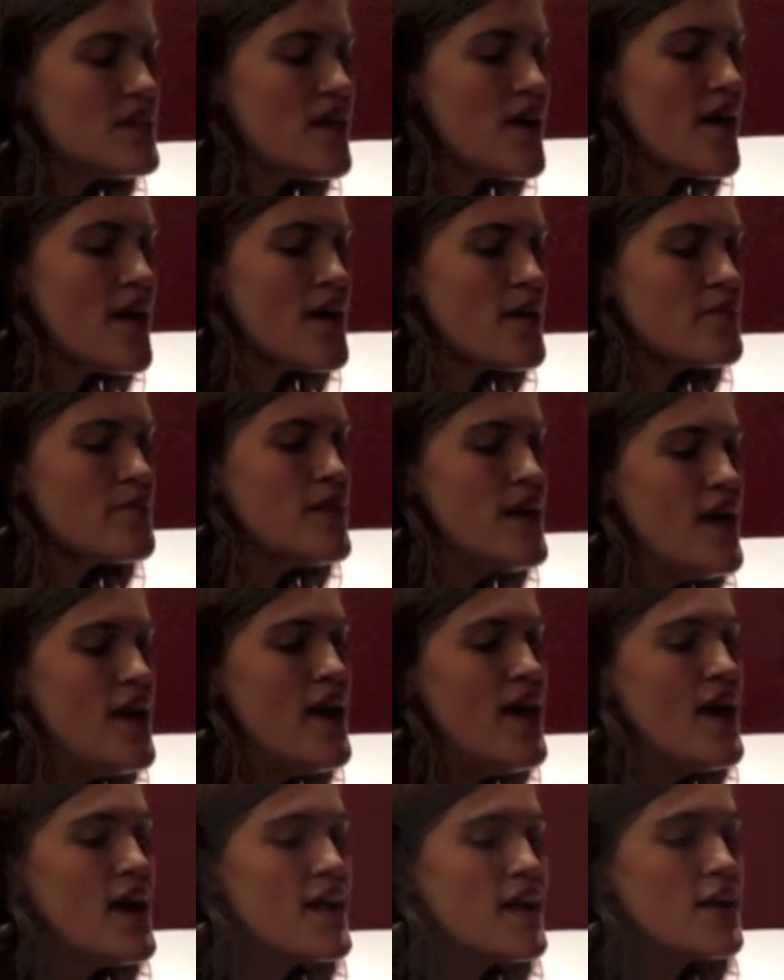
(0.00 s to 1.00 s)
And
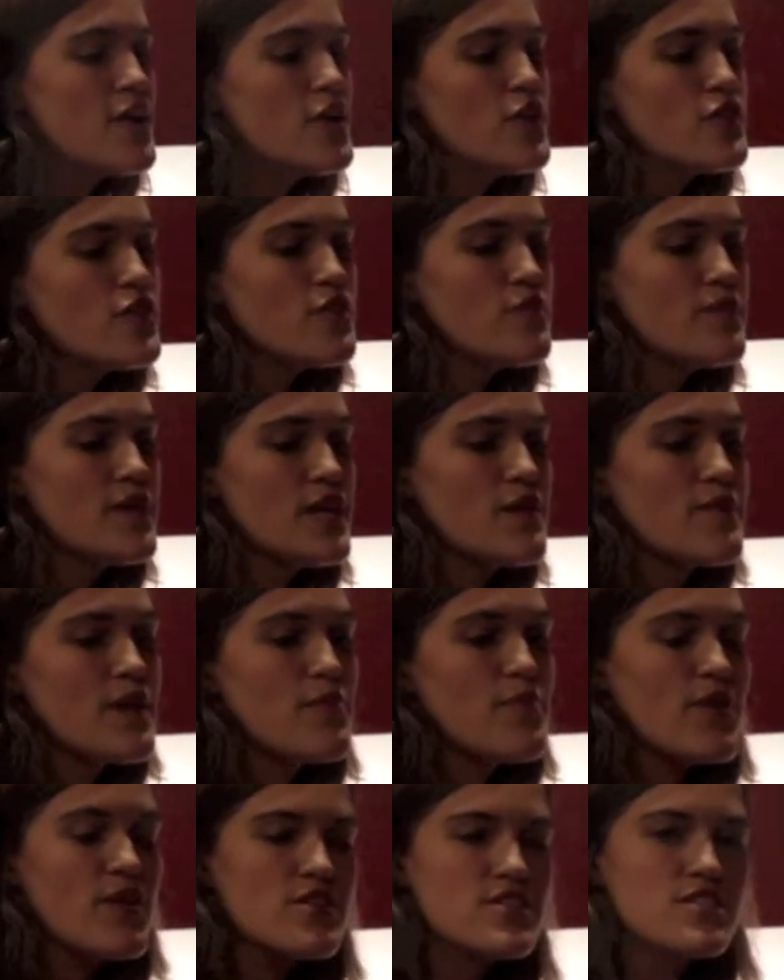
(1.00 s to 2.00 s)
I know for me in my
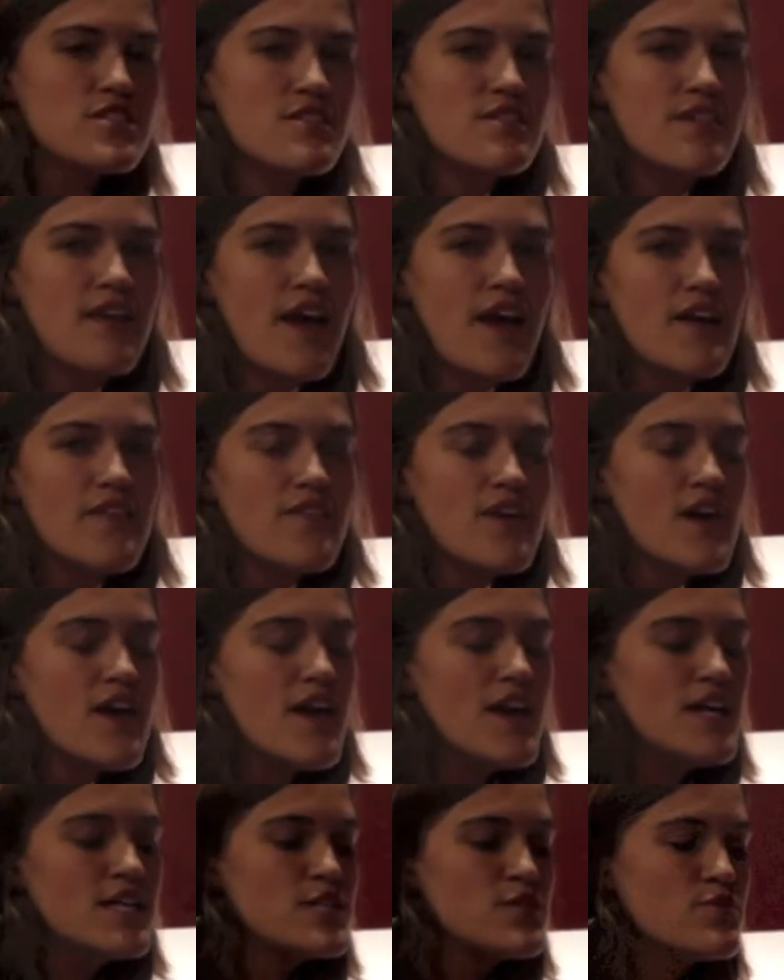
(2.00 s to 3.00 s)
personal life,
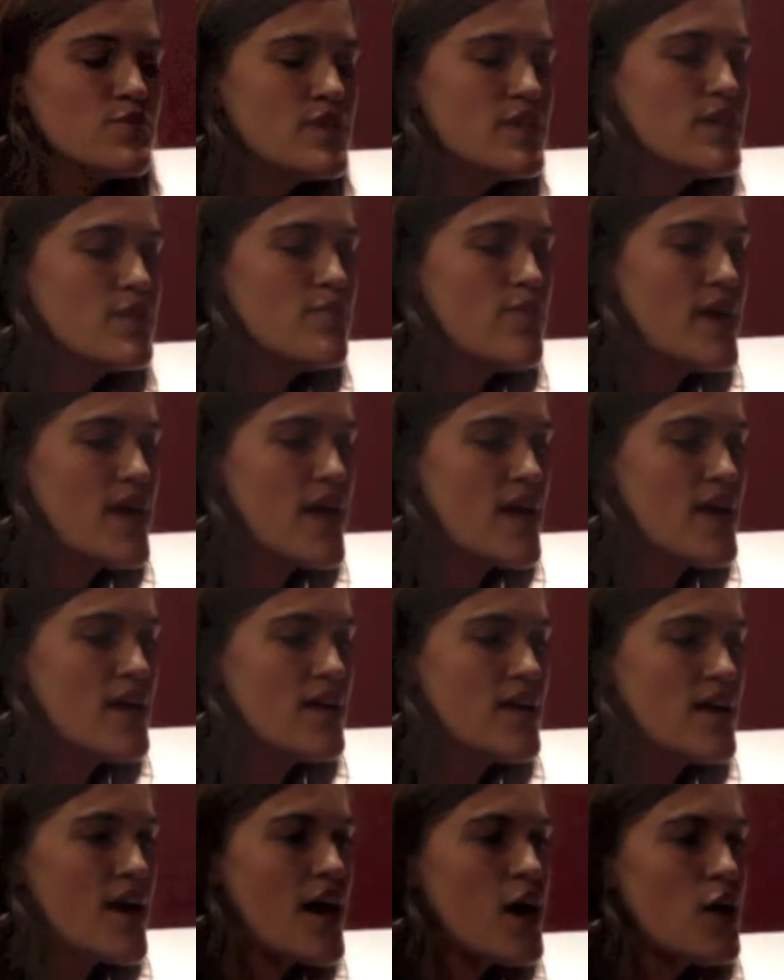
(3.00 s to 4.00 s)
it's really
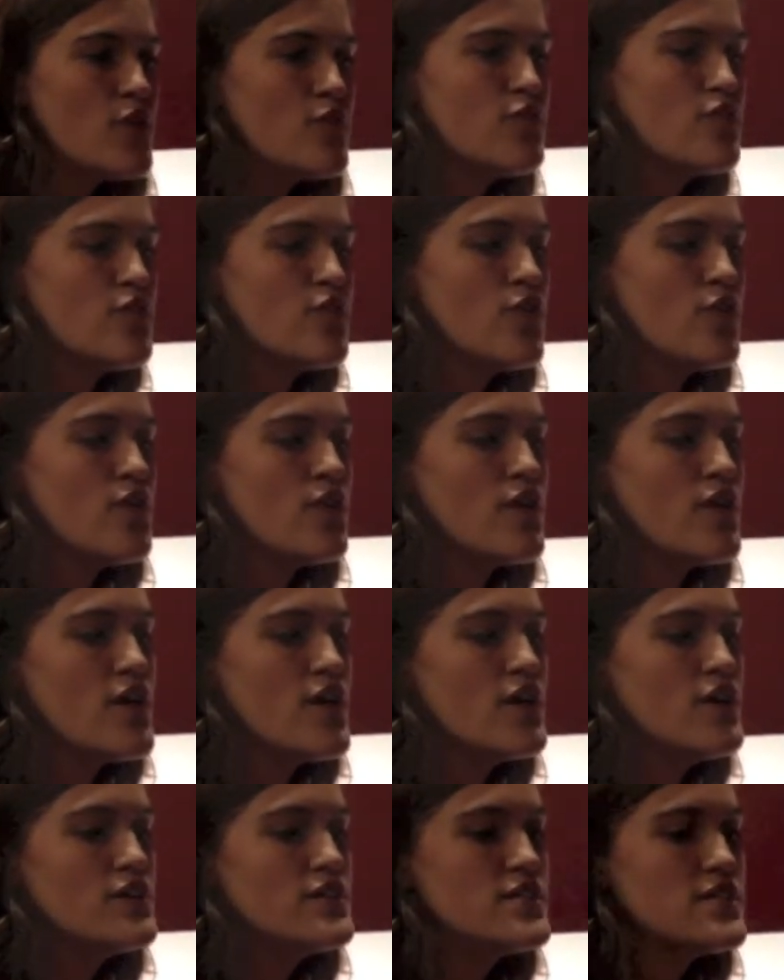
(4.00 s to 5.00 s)
been helpful
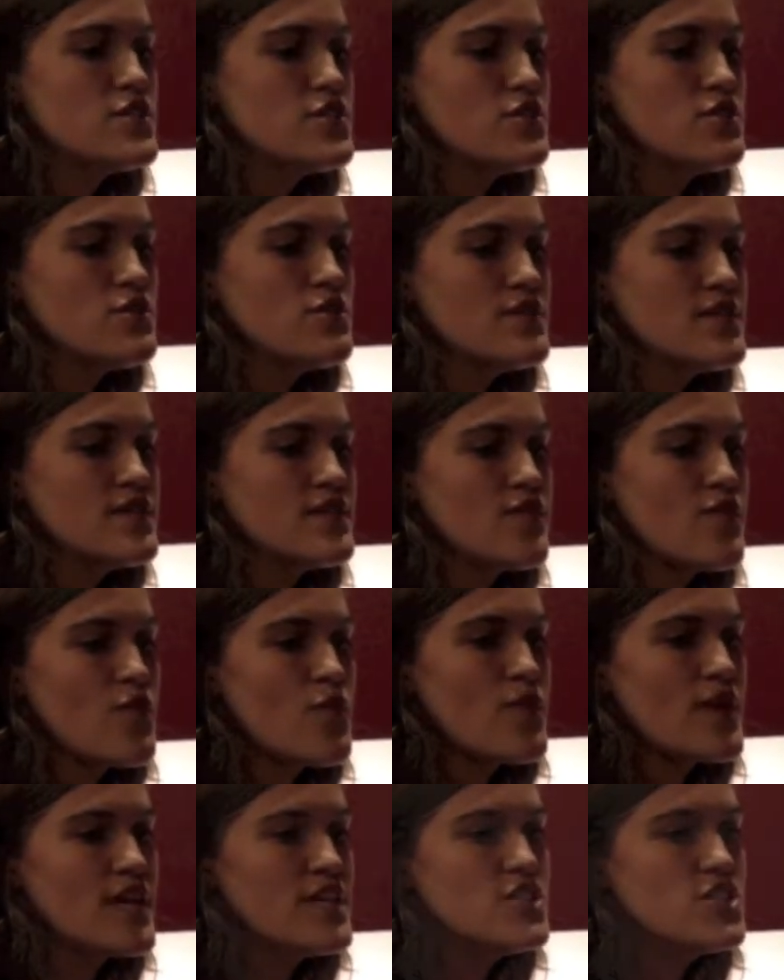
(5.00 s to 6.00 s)
to,
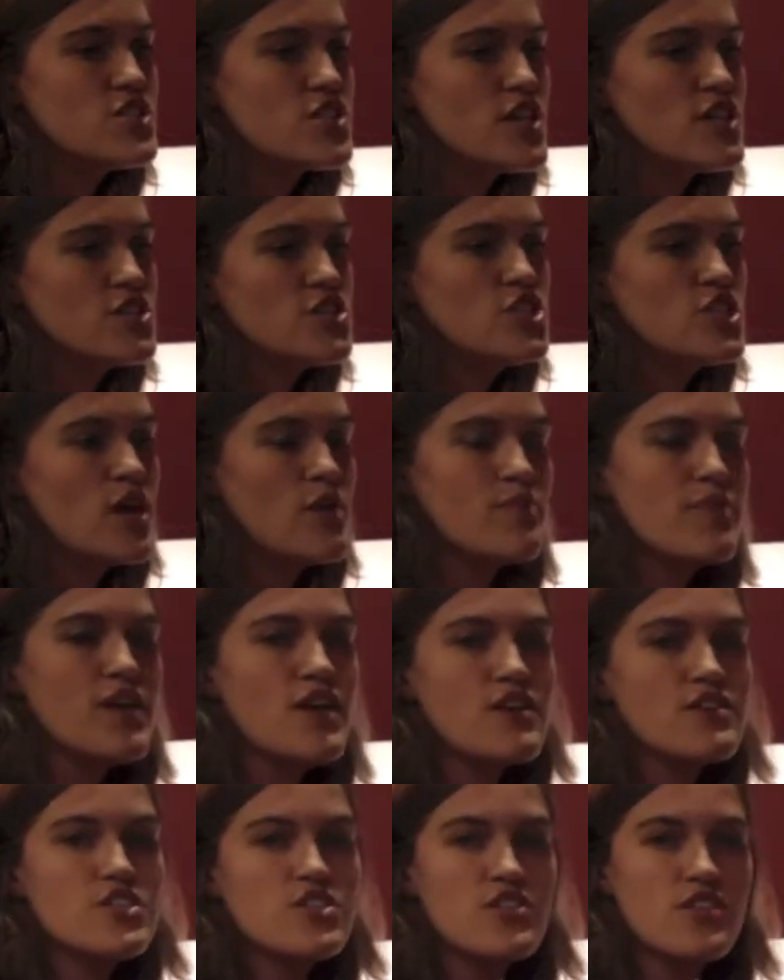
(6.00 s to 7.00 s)
when I start
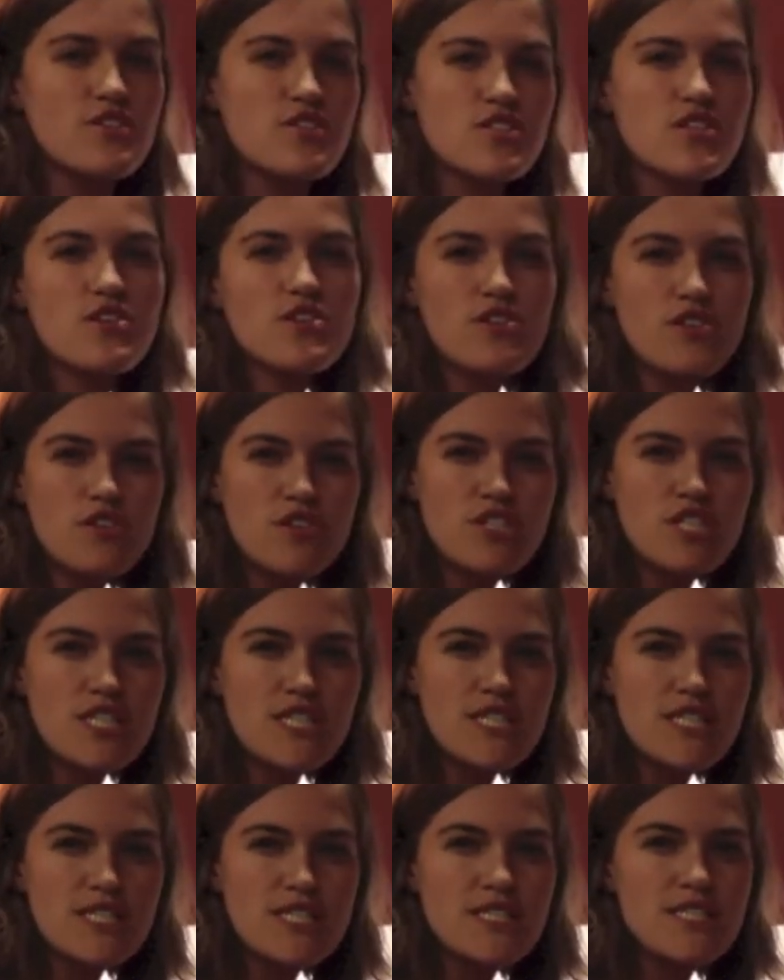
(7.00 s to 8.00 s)
jumping to those
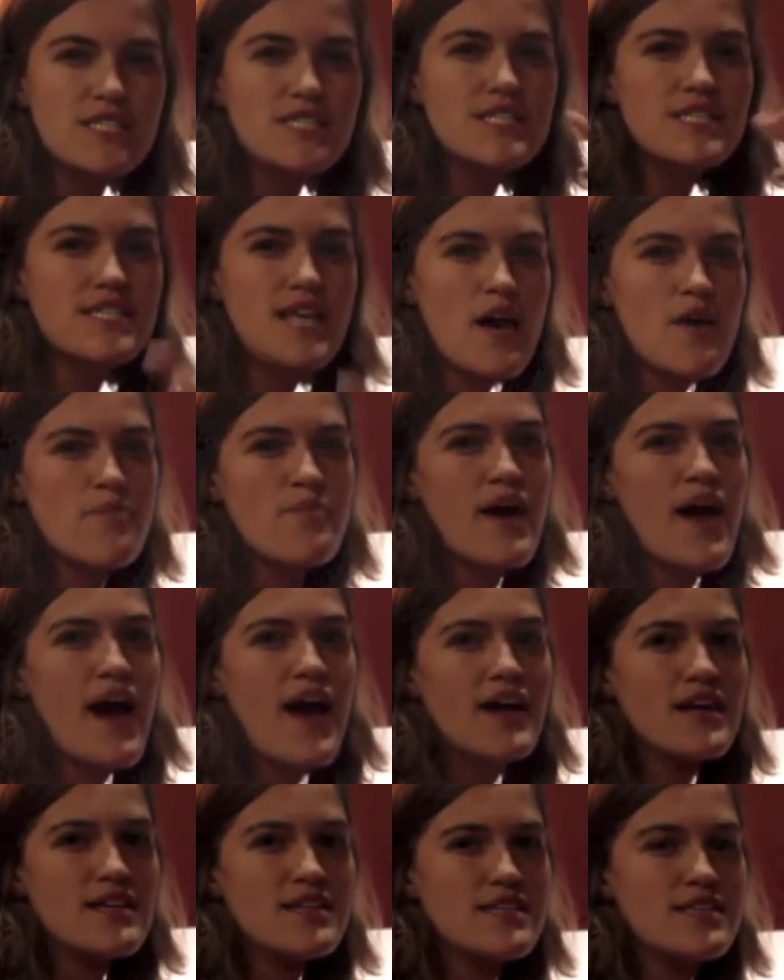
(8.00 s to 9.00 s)
conclusions, to step
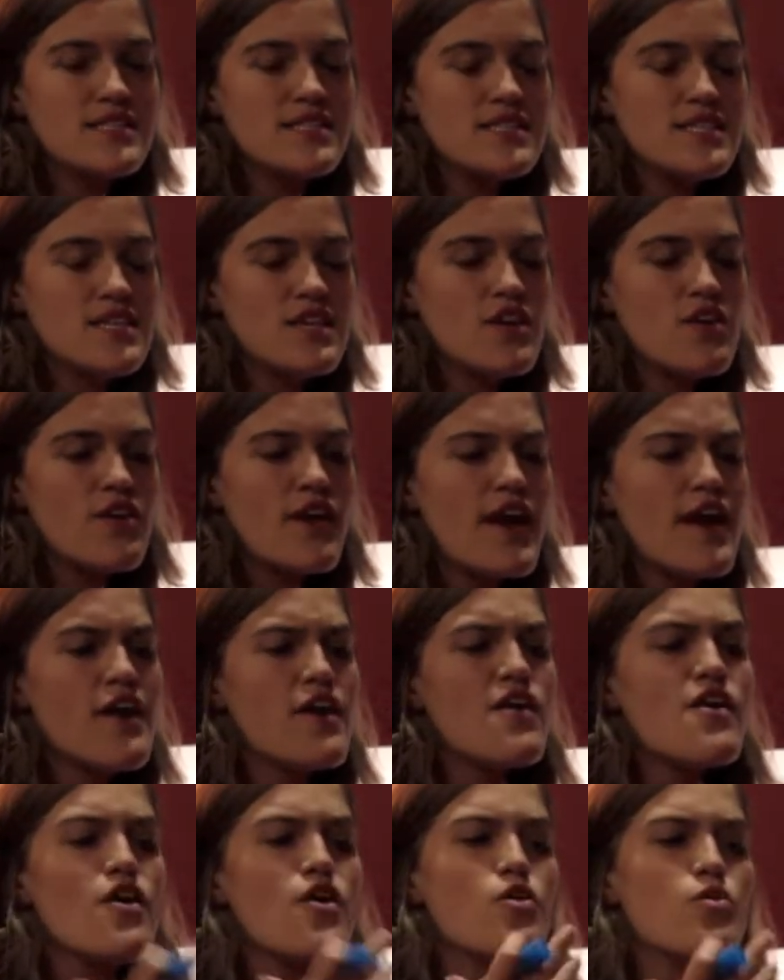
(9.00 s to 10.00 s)
back and to see,
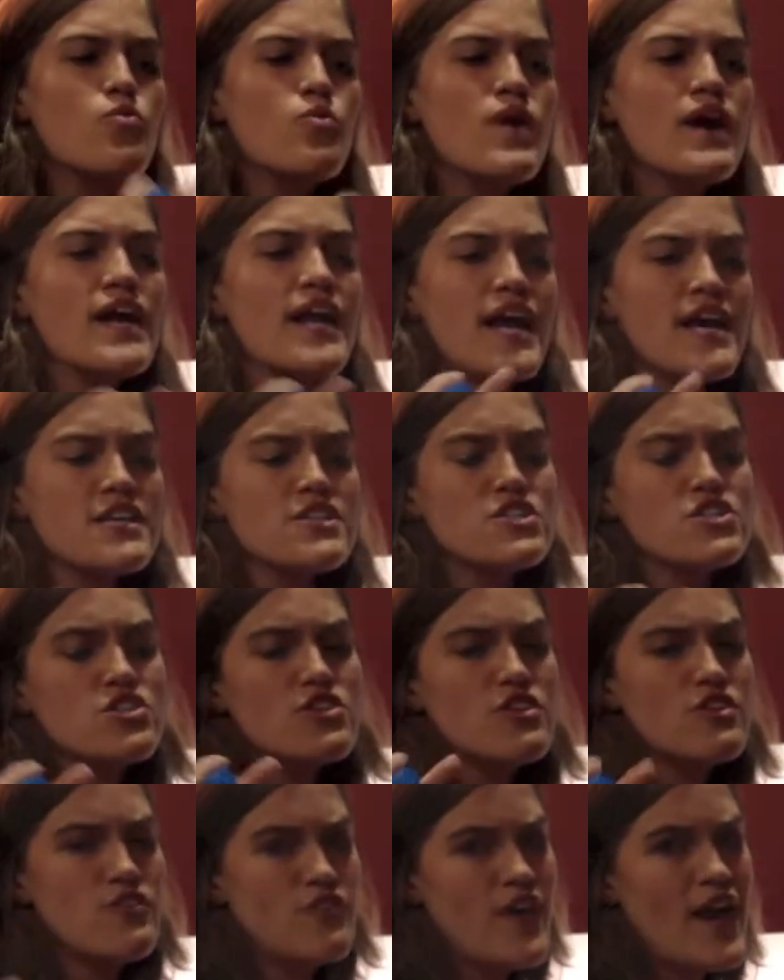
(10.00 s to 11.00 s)
okay, what
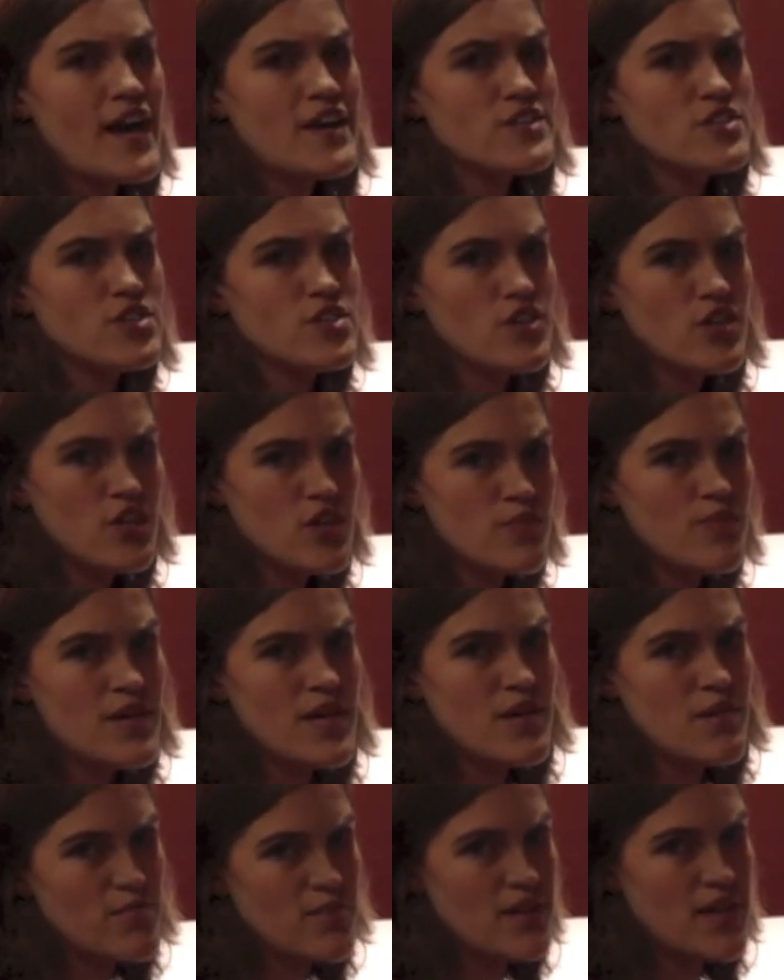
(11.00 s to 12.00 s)
external factor could
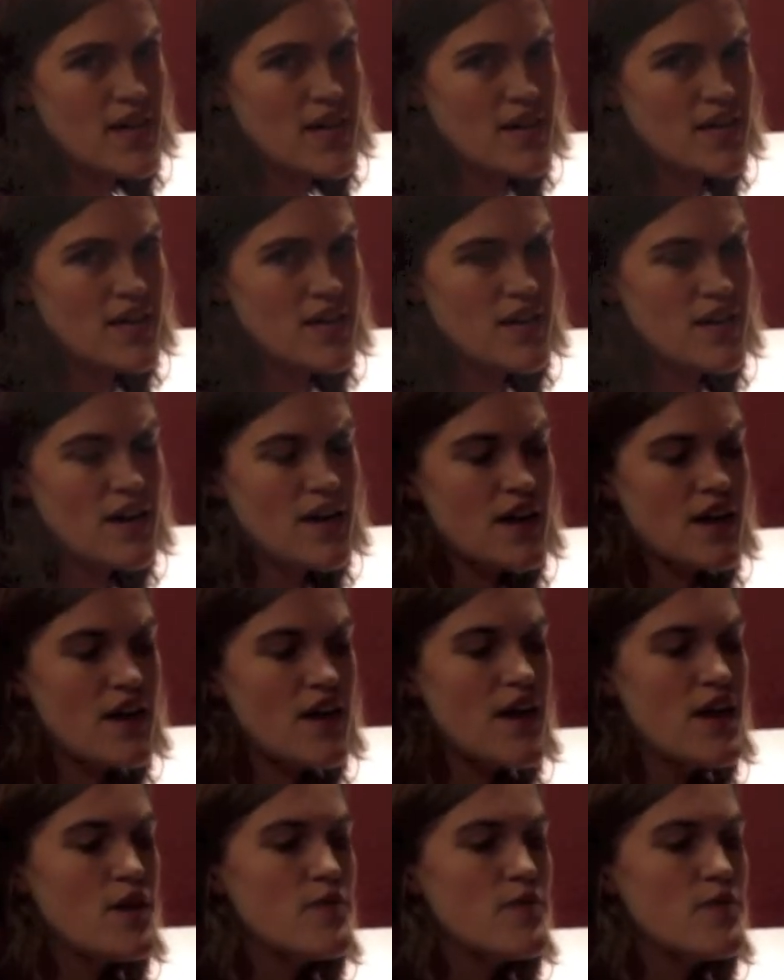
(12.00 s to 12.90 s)
be at play here?